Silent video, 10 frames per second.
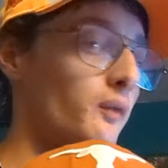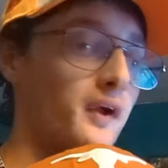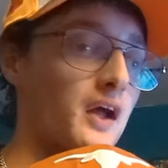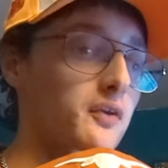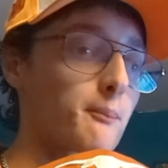
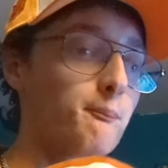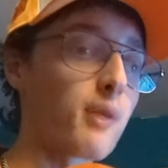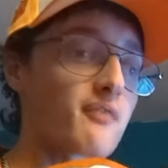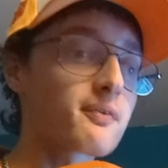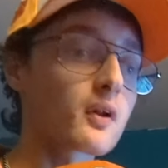we got the
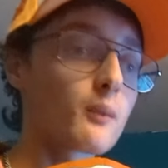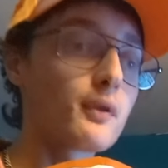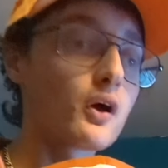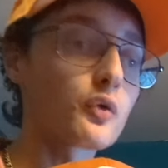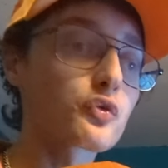Buffalo
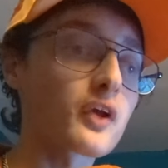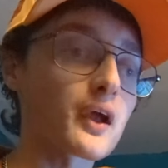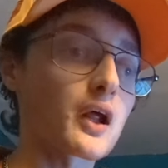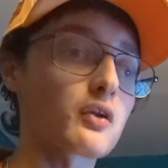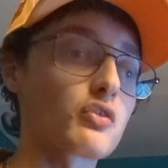Bills
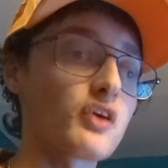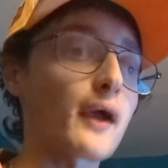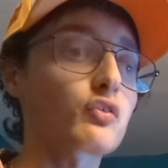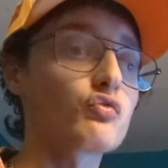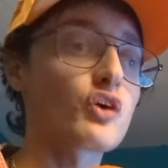taking on the
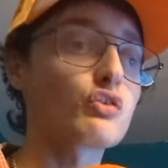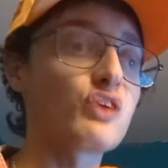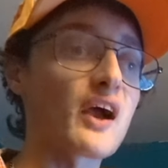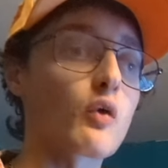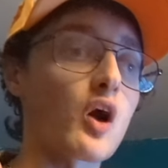Jacksonville
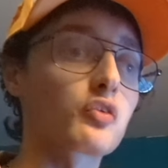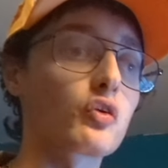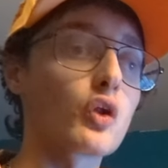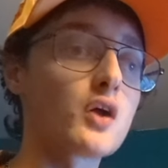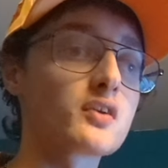Jaguars
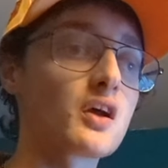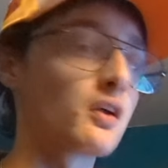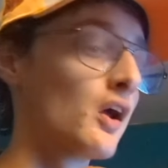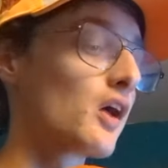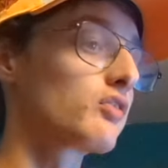in
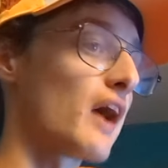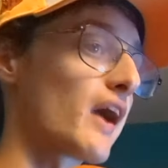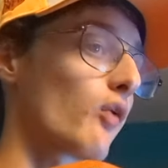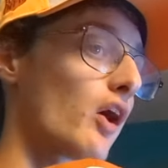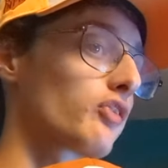London.
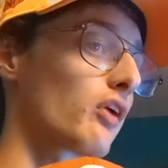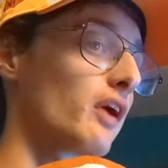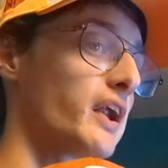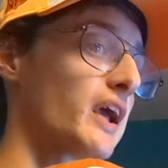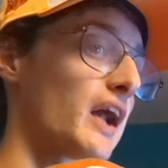Jaguars
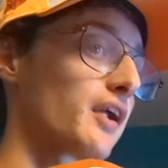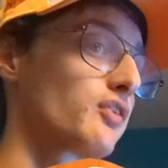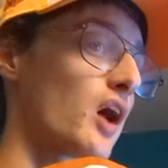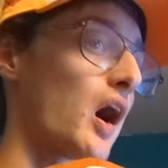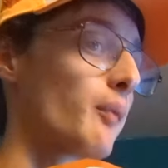already got a
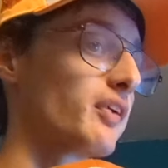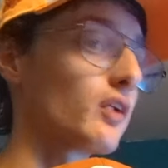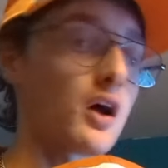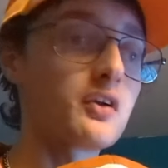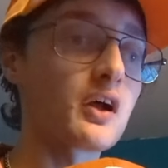dub
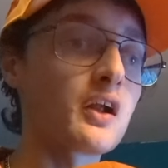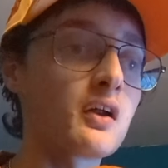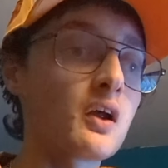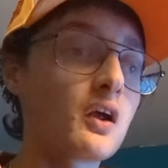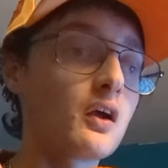in
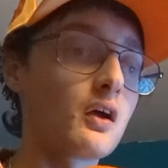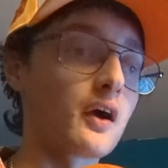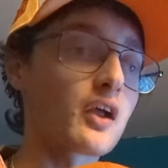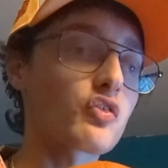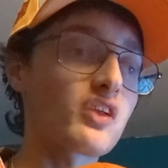London
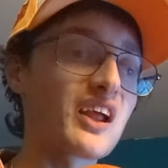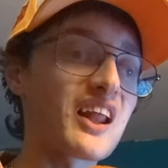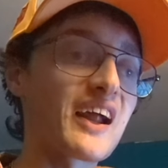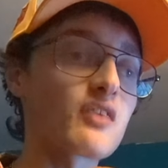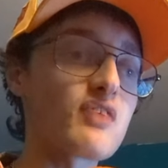against the
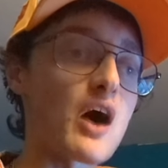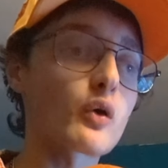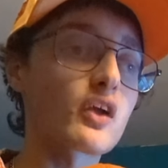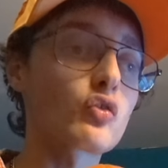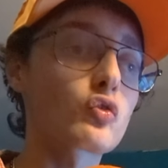Atlanta
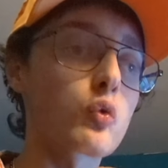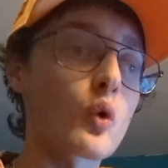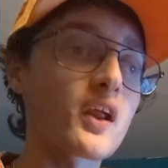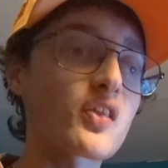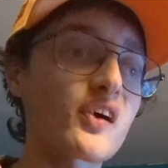Falcons,
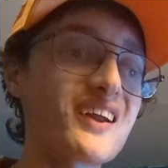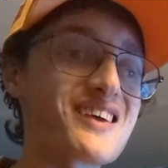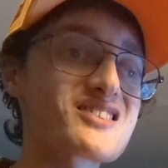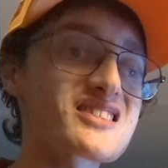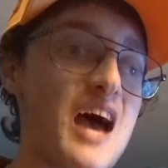
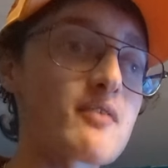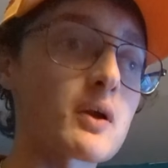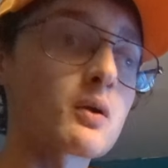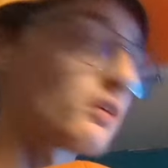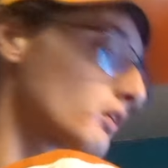
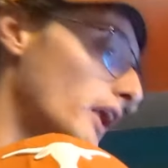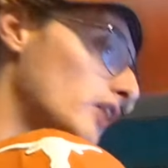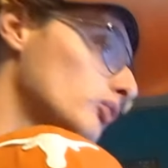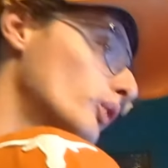23-7 last